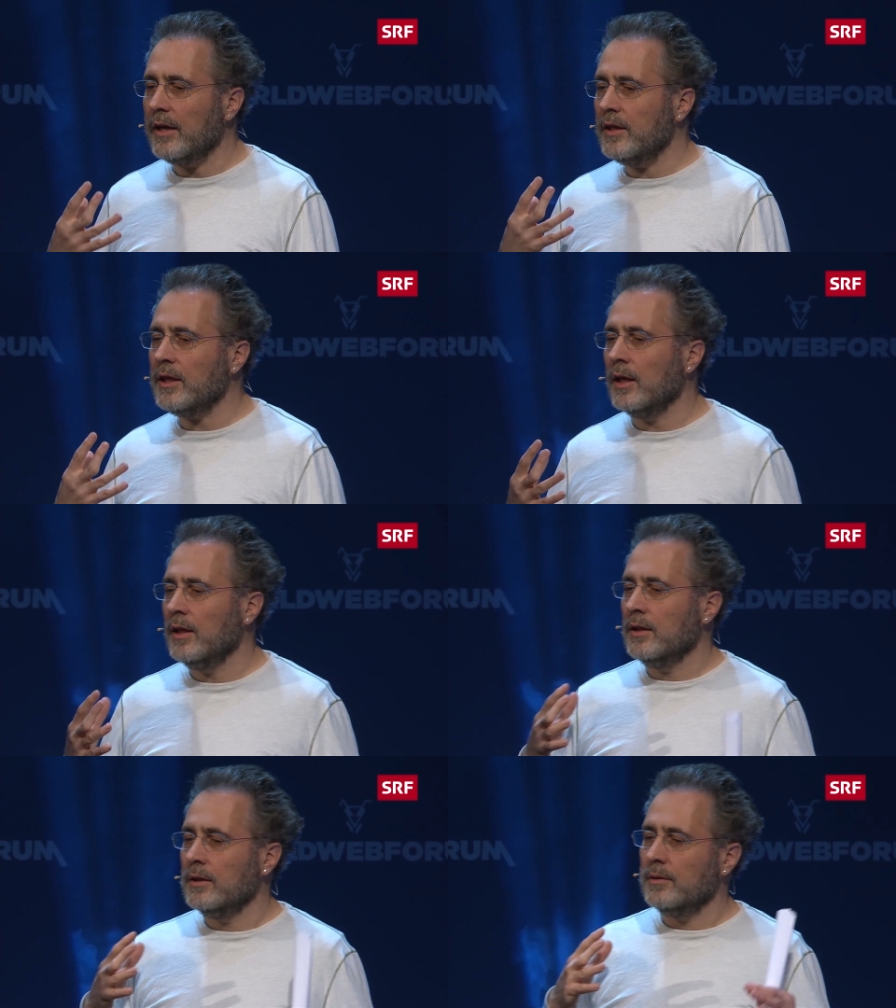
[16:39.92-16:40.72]
I think
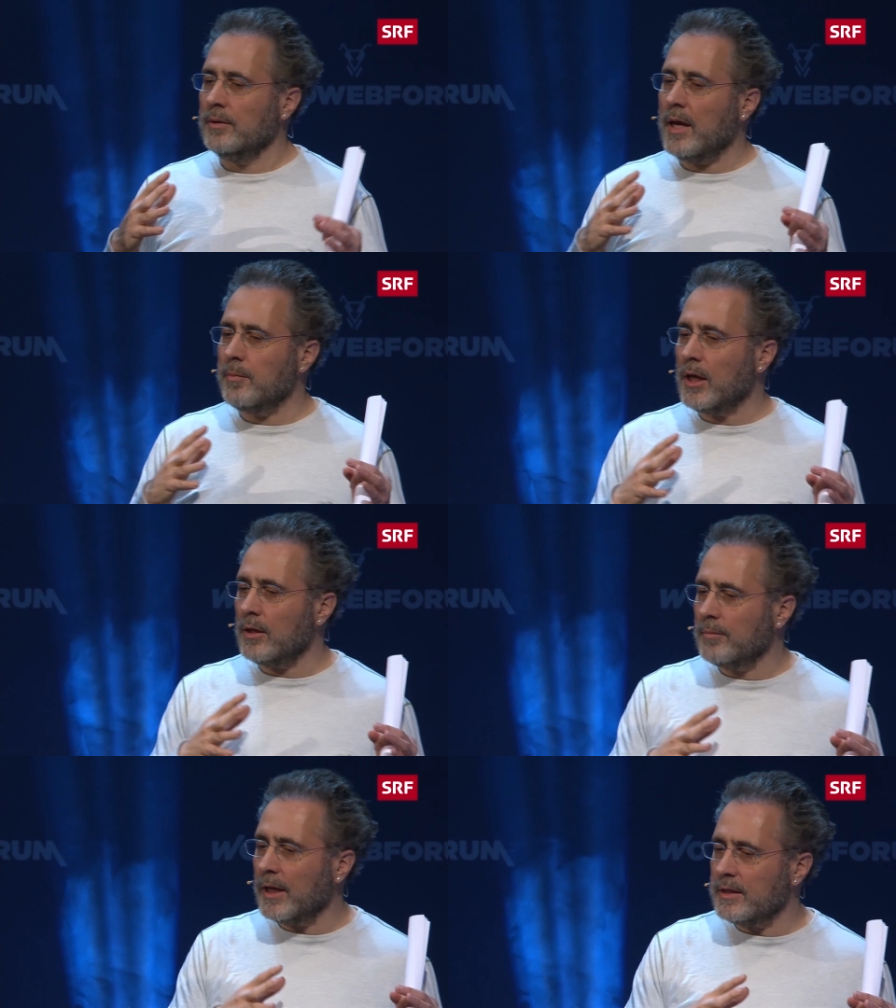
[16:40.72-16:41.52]

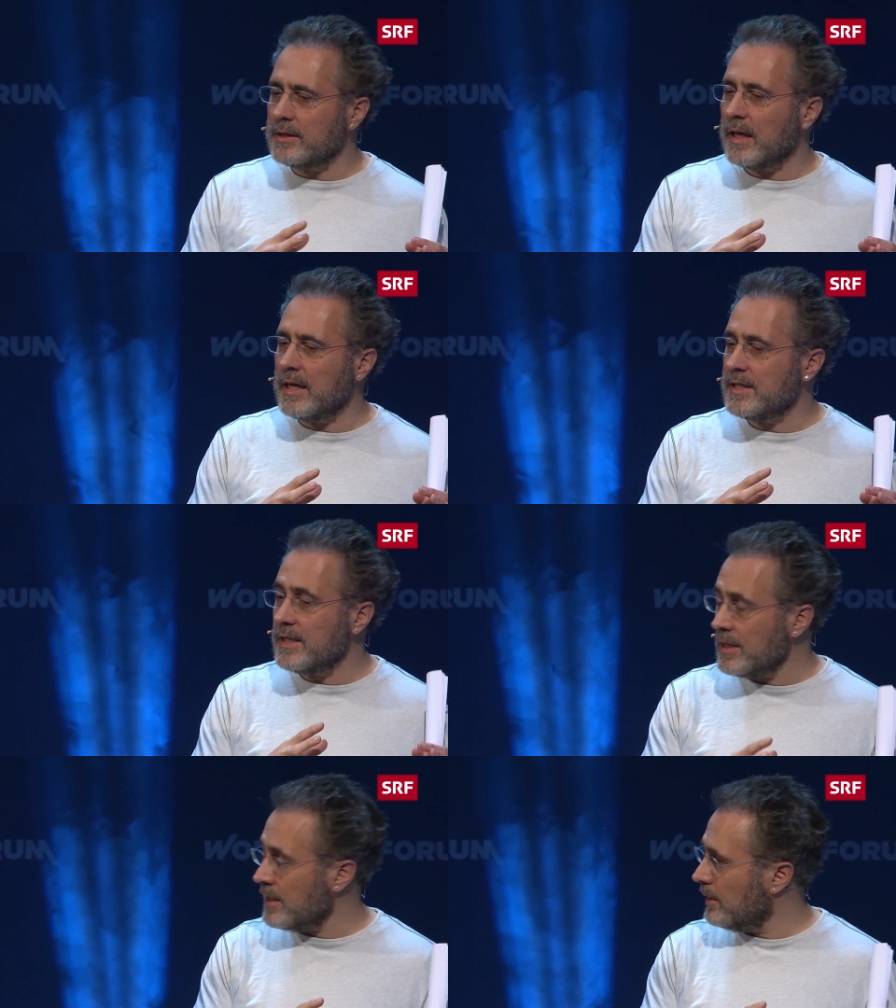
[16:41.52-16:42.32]
ML might
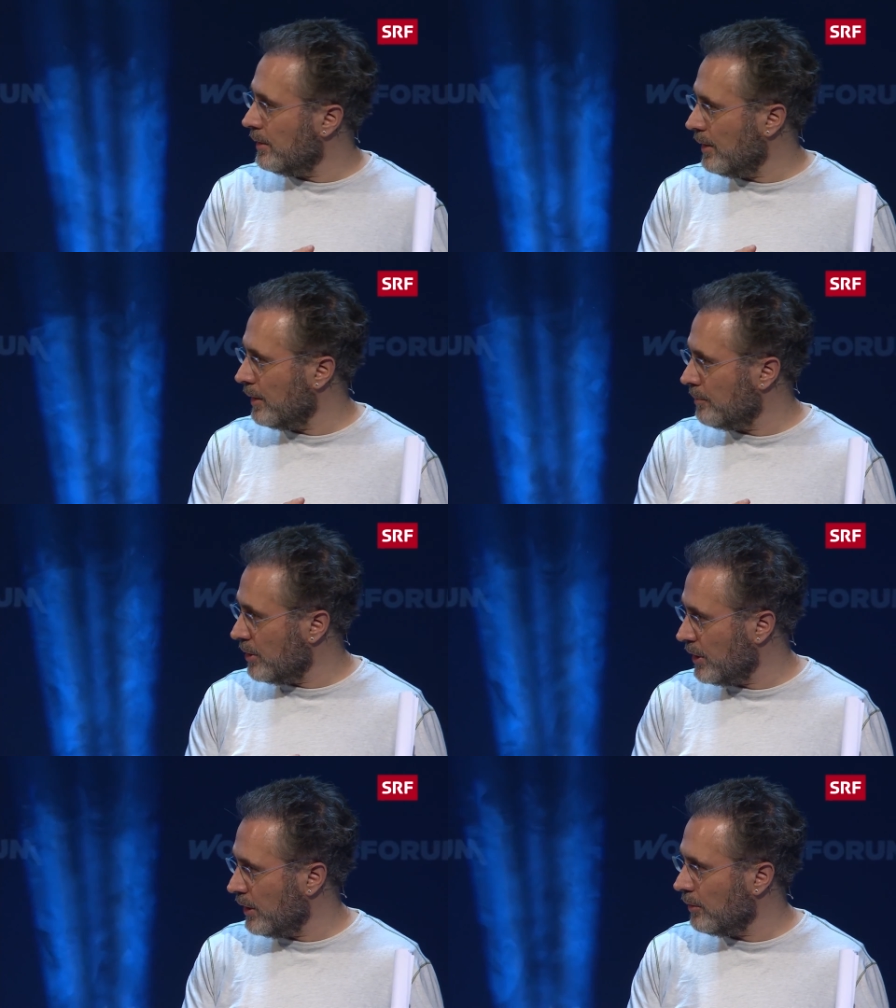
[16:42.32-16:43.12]
assist their
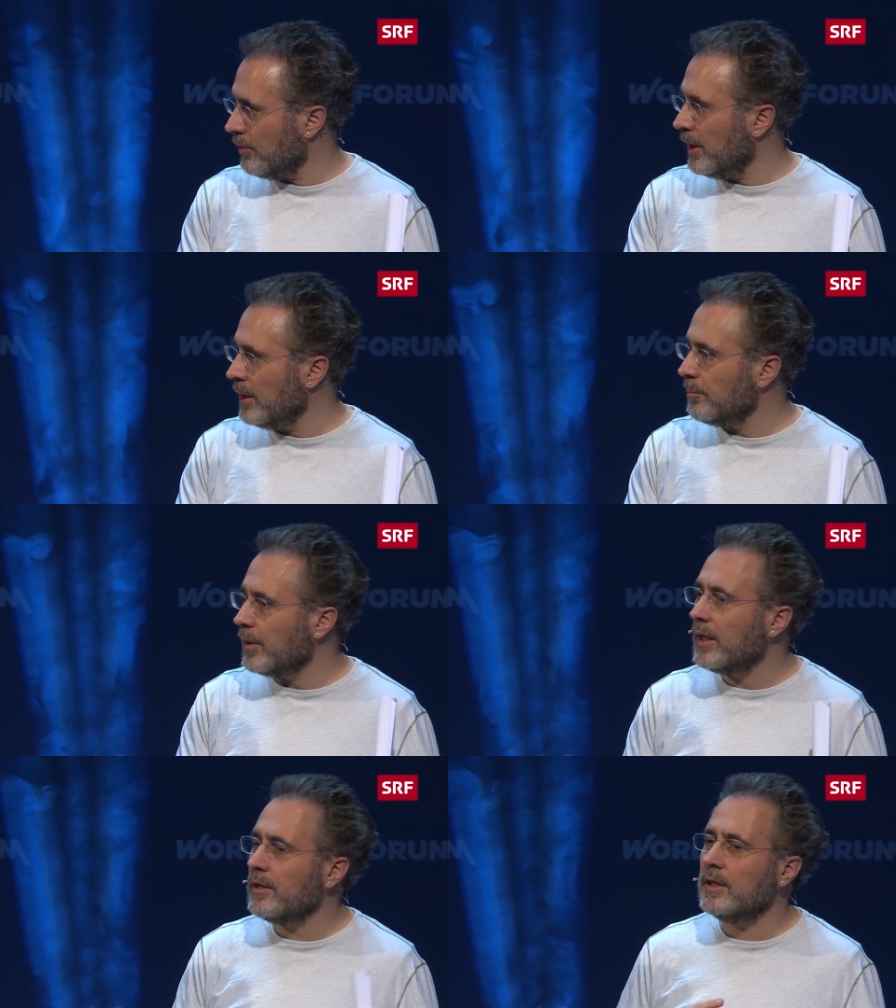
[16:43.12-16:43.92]
machine learning,
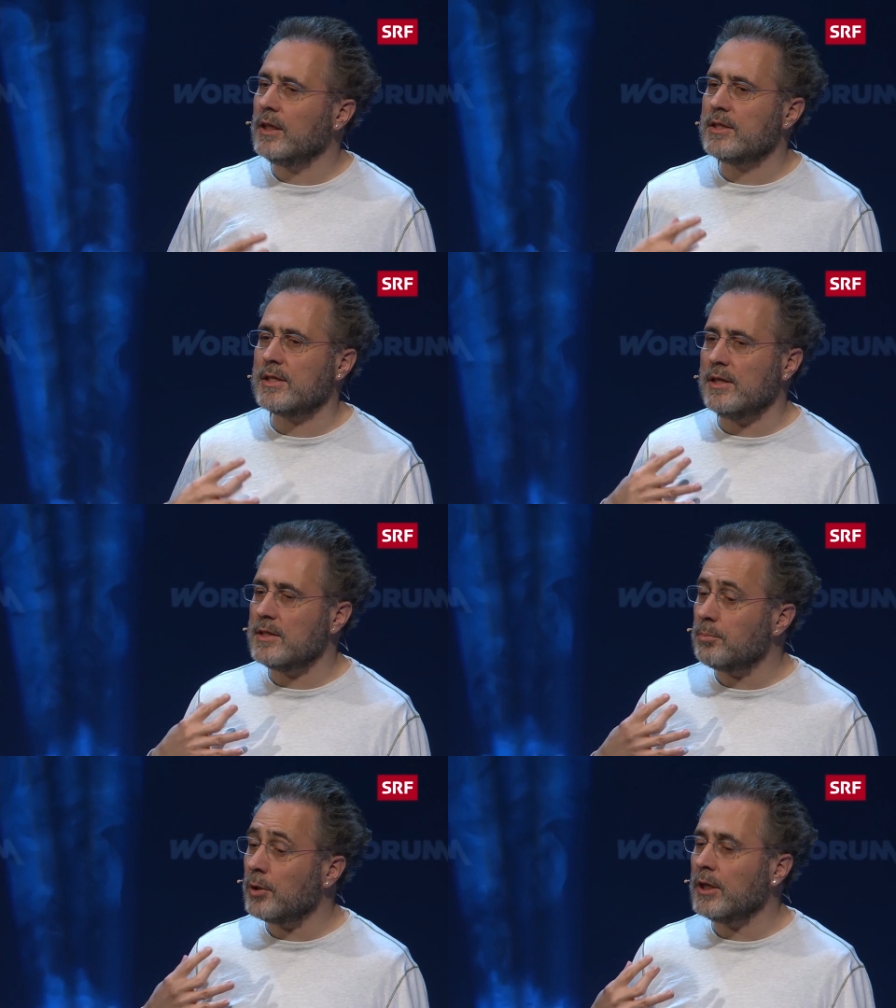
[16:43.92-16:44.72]
but I think it's,
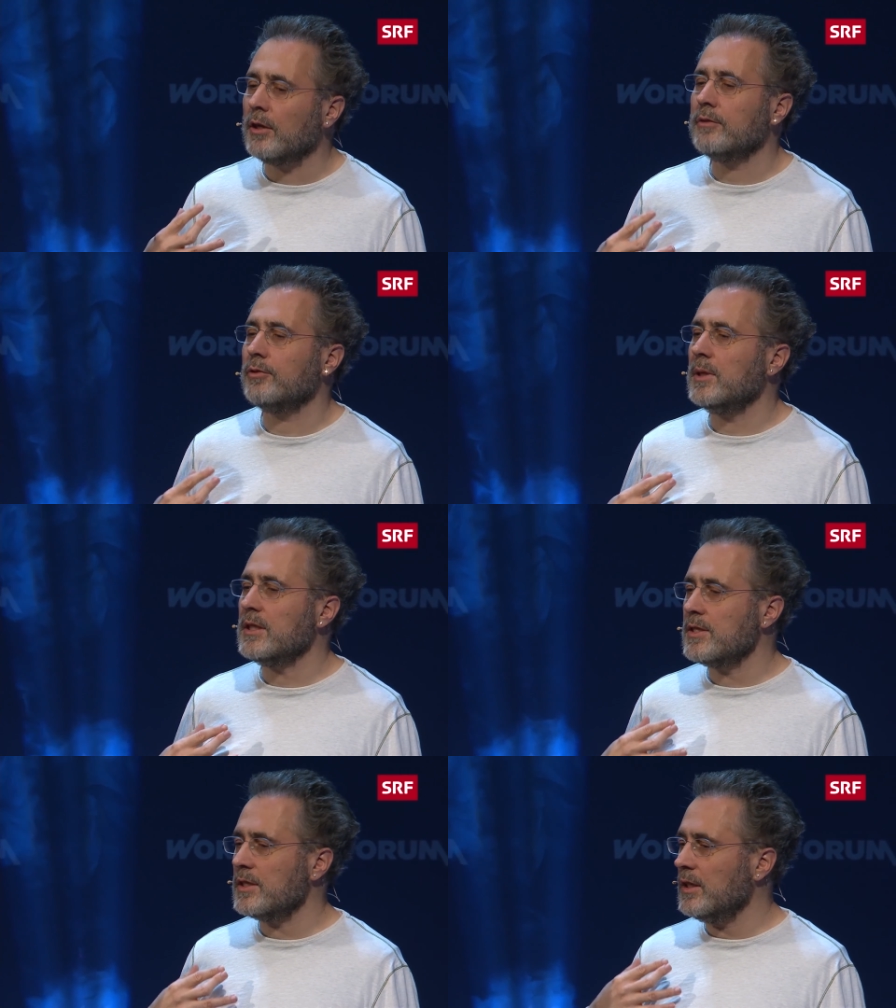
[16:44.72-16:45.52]
it's pretty hard for me
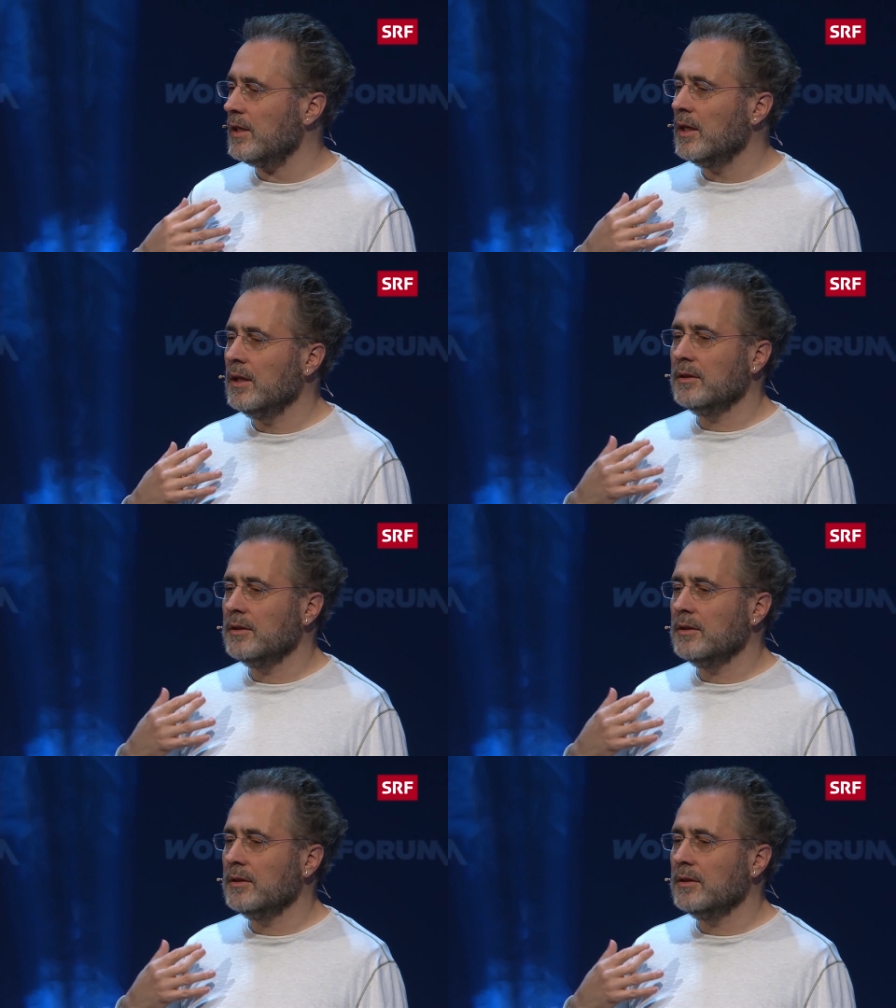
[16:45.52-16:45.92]
to see,